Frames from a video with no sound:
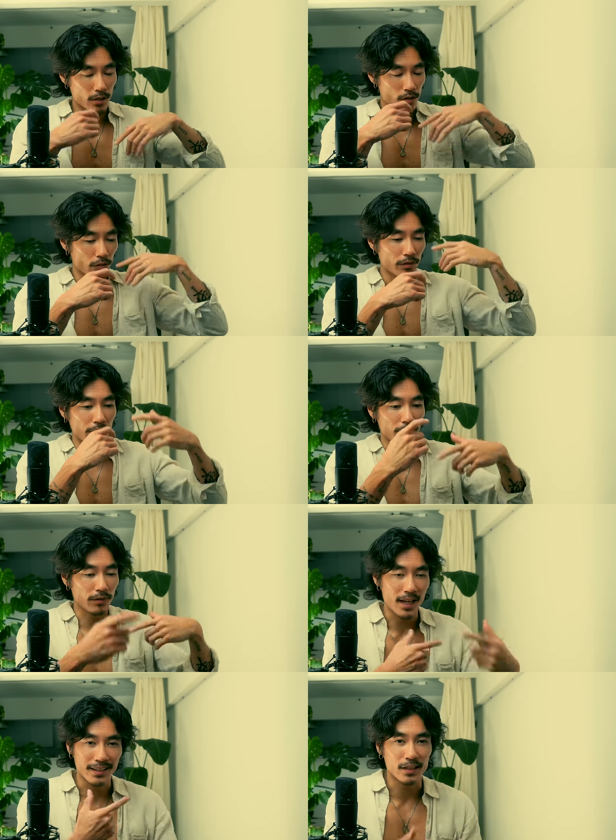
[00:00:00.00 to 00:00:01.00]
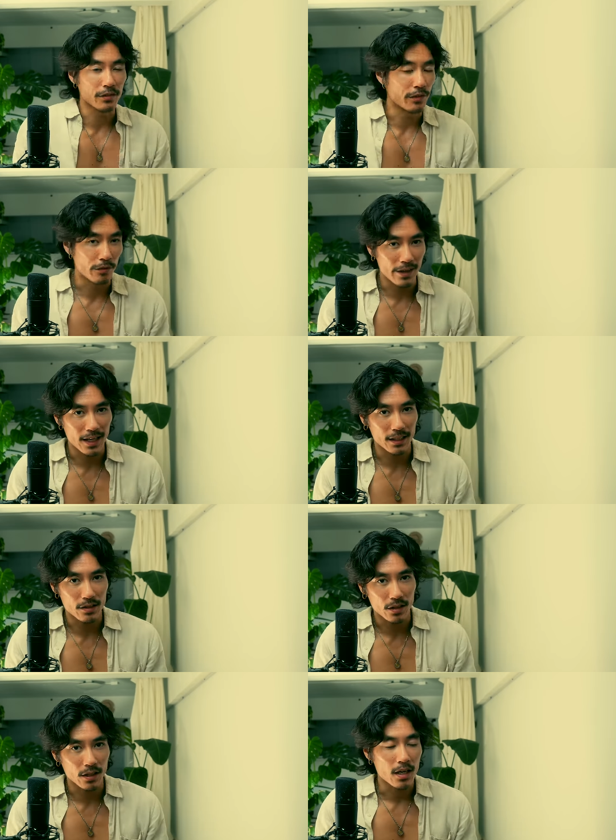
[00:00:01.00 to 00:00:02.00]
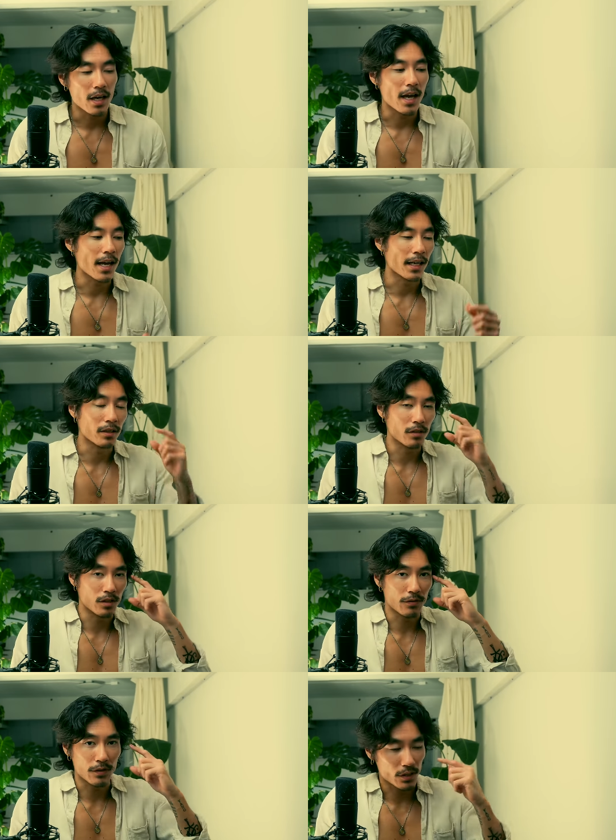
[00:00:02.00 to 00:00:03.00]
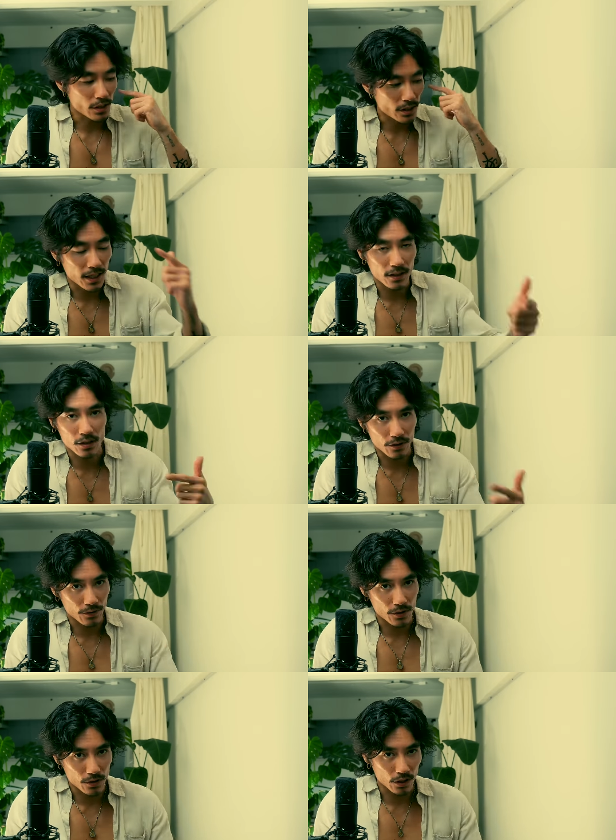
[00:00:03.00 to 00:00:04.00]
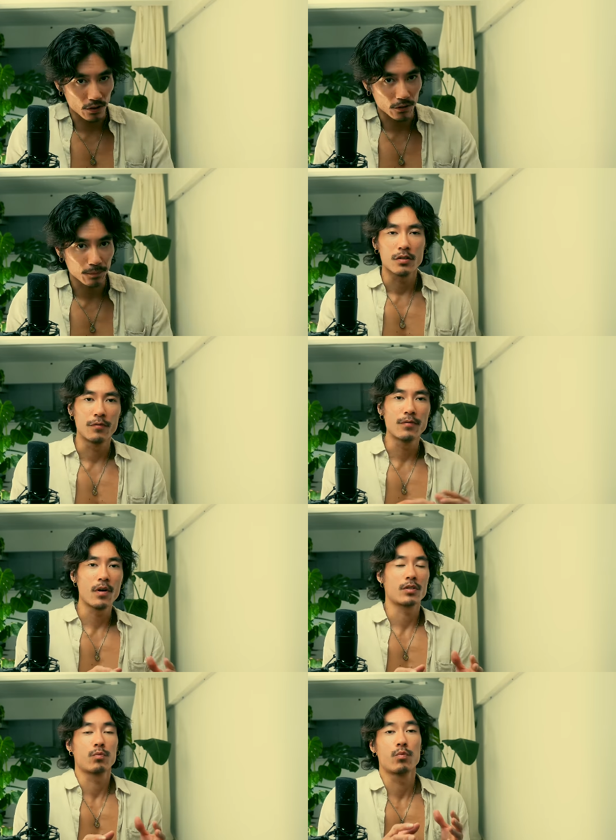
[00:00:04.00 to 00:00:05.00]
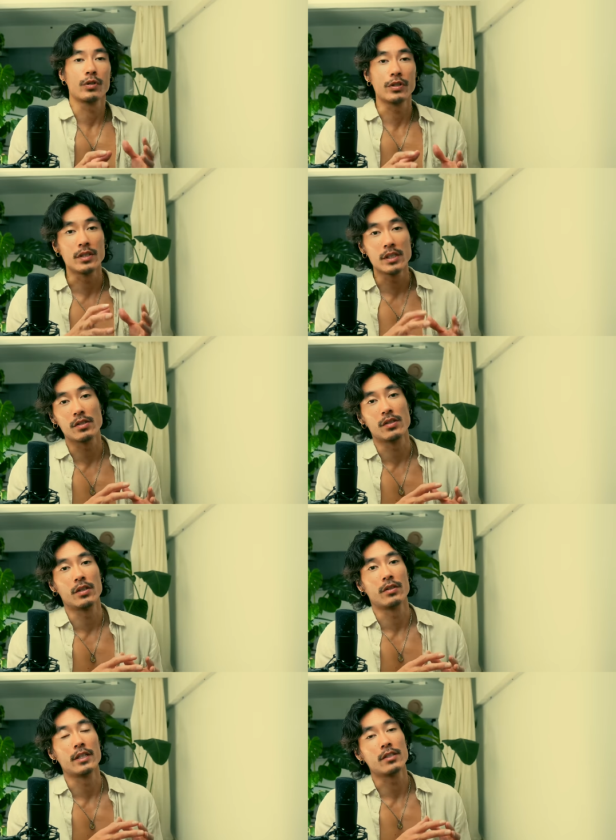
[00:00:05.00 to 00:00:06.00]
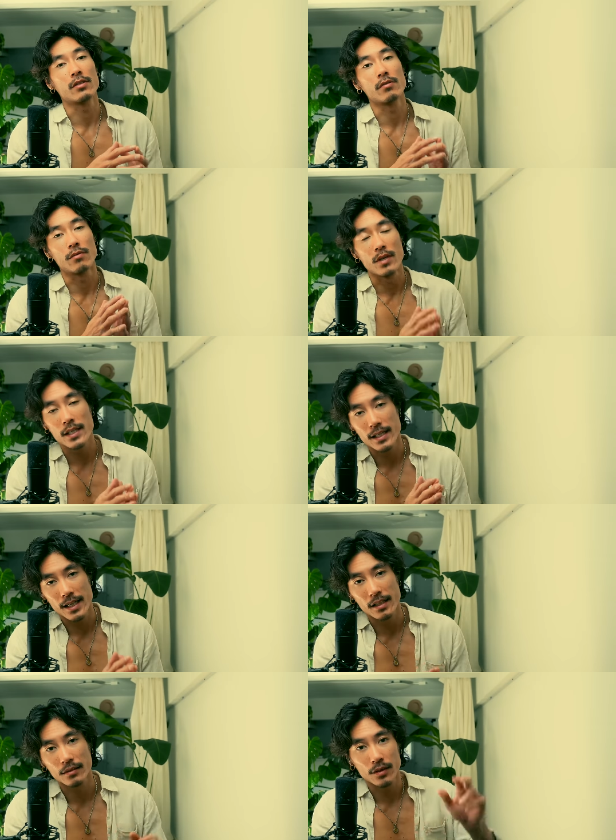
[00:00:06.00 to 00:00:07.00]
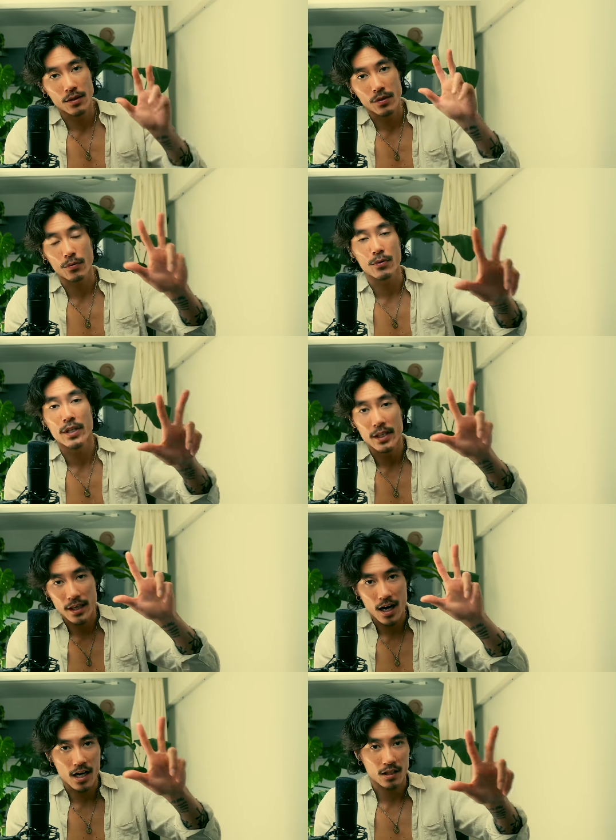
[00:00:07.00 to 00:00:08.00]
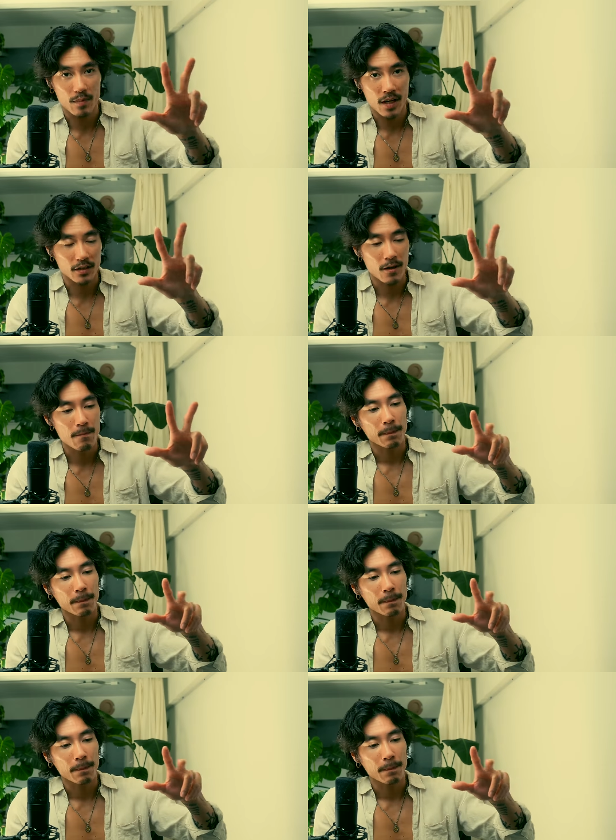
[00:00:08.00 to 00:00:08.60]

to reflect a different reality and different send a different signal. So first what you need to do is to write down three aspects